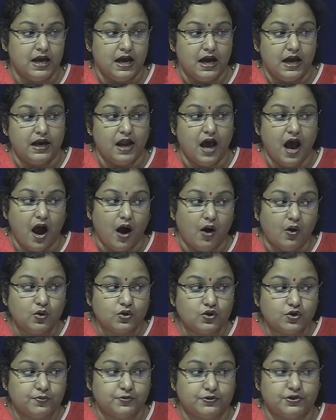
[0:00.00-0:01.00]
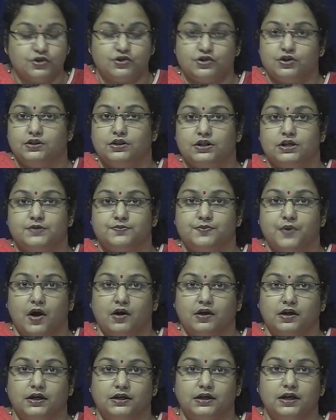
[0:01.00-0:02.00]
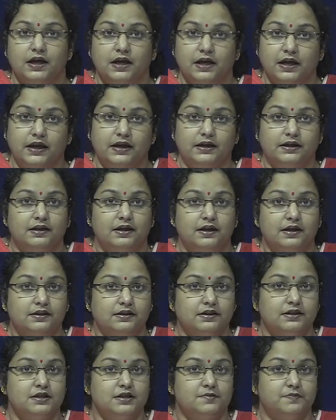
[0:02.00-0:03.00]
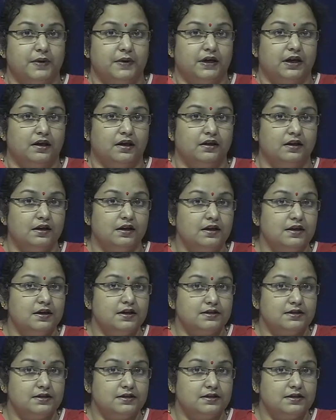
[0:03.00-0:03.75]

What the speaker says: and how to position this product in this particular